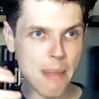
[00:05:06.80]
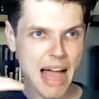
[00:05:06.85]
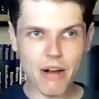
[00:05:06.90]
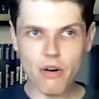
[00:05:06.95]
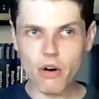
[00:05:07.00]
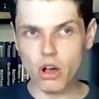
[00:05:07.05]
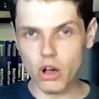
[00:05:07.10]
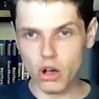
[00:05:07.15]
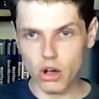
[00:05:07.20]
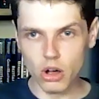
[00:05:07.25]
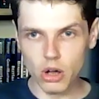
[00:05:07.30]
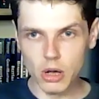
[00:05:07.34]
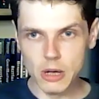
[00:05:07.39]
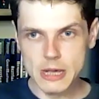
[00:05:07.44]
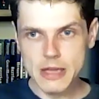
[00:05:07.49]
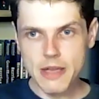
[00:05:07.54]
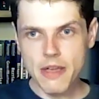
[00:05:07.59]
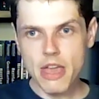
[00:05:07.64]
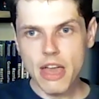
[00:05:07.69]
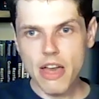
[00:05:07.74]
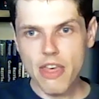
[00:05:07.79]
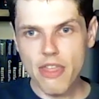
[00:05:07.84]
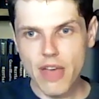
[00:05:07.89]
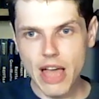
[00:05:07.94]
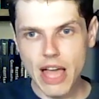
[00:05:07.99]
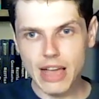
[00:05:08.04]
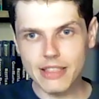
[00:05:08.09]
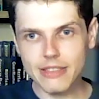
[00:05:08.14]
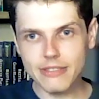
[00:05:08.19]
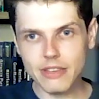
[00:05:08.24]
barrow
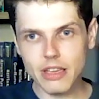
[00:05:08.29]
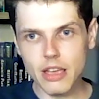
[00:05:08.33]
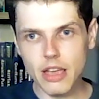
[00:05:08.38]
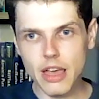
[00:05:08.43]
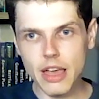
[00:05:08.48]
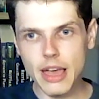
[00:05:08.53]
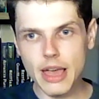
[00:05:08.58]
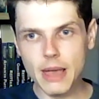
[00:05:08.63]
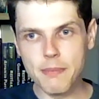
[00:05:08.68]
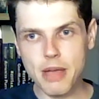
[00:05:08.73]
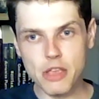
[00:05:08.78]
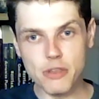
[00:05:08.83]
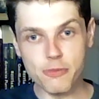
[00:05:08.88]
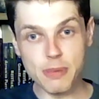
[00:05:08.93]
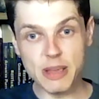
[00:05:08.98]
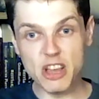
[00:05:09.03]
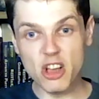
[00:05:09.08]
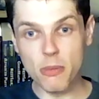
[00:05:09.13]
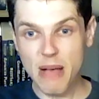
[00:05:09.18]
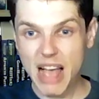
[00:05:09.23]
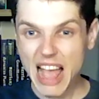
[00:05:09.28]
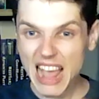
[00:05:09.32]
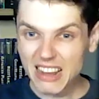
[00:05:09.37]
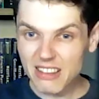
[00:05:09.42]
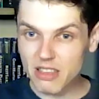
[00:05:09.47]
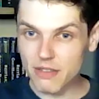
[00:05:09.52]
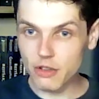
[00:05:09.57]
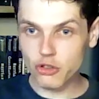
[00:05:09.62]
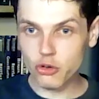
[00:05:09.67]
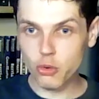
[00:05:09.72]
that has become
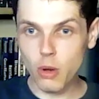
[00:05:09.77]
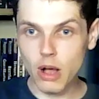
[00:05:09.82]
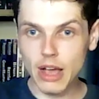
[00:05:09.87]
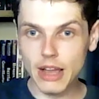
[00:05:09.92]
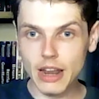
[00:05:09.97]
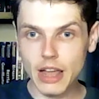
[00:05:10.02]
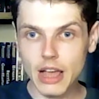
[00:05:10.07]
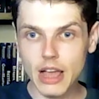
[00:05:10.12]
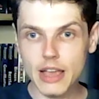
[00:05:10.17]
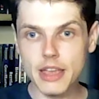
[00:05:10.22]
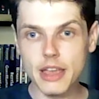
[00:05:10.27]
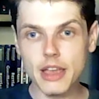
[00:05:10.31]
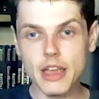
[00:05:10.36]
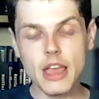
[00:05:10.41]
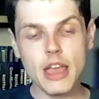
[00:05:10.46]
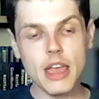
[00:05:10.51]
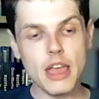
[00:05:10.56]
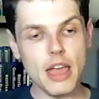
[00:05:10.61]
active at twilight.